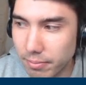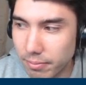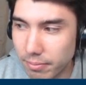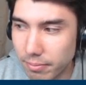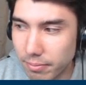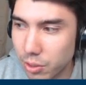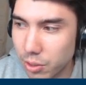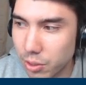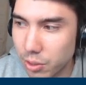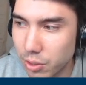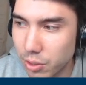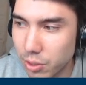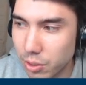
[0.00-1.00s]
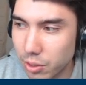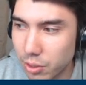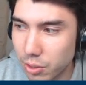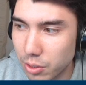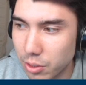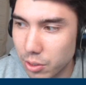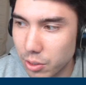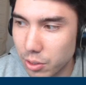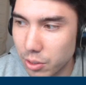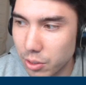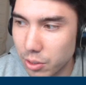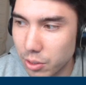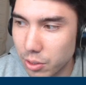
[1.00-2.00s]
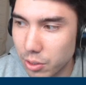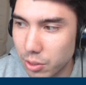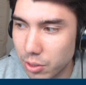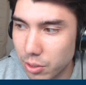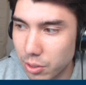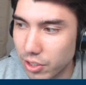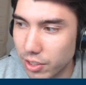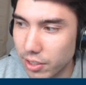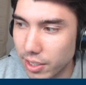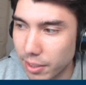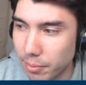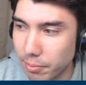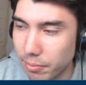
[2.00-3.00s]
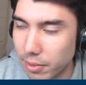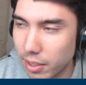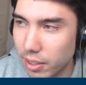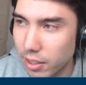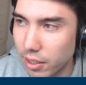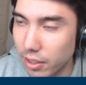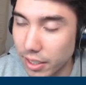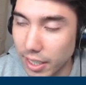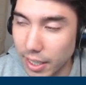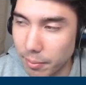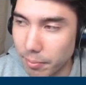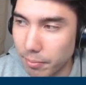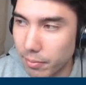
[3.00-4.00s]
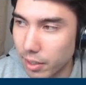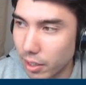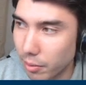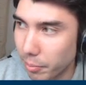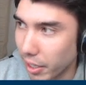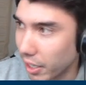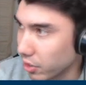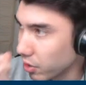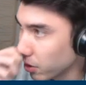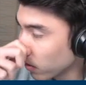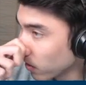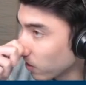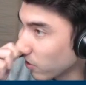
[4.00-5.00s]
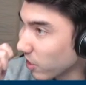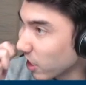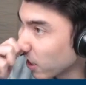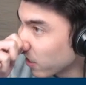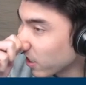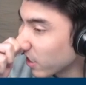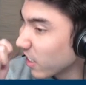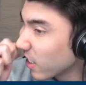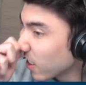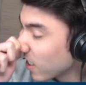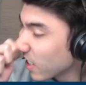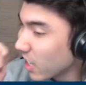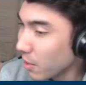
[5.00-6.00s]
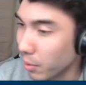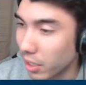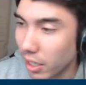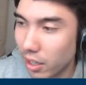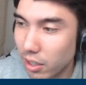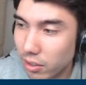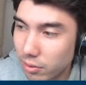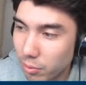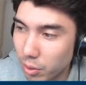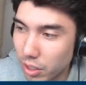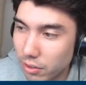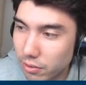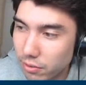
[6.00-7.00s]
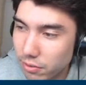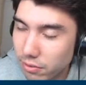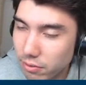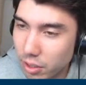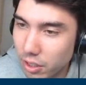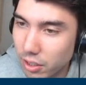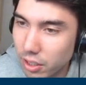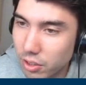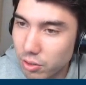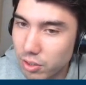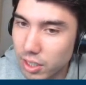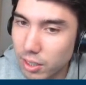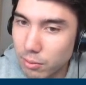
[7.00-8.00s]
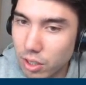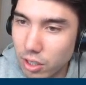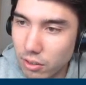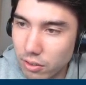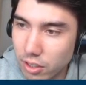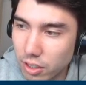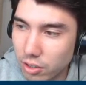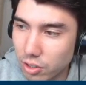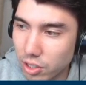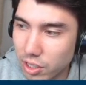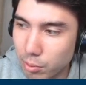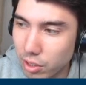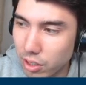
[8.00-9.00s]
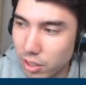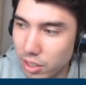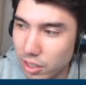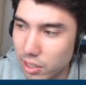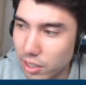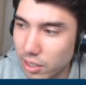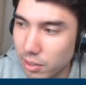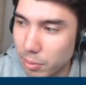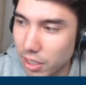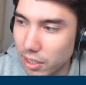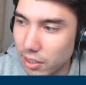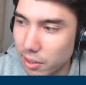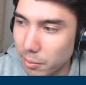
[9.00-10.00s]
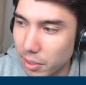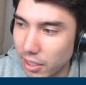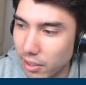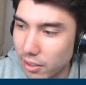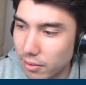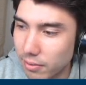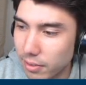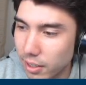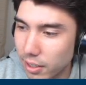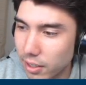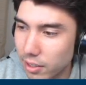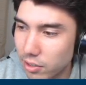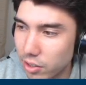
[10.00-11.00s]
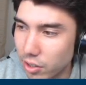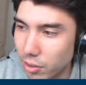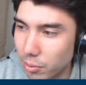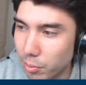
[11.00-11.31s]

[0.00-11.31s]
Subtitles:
next week, and that will be an elimination team, or game, or match, or whatever. But yeah, one of the 2 teams, Harvard and UC Berkeley, is gonna be eliminated. So